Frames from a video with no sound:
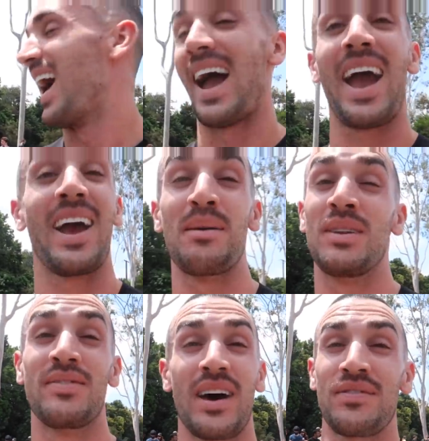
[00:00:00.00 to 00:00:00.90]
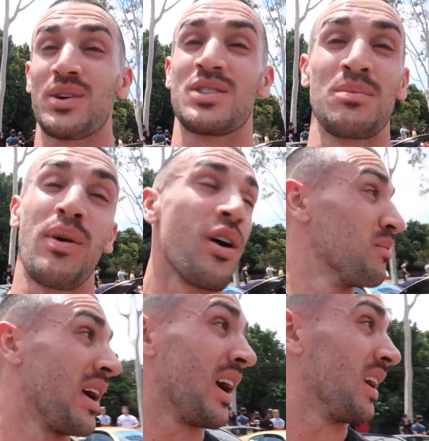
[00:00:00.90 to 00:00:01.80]
Hey, I mean, if that floats your
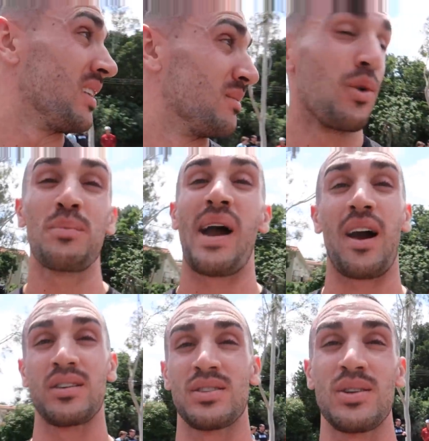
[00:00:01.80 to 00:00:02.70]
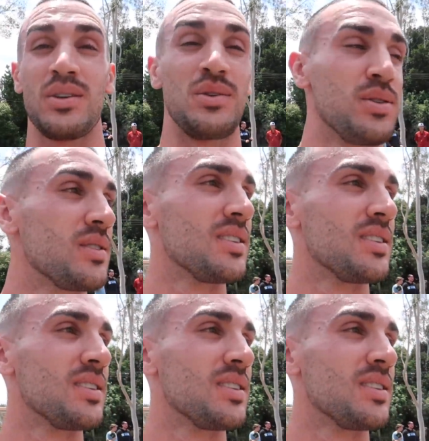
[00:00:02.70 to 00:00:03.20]
boat, man, more power to you.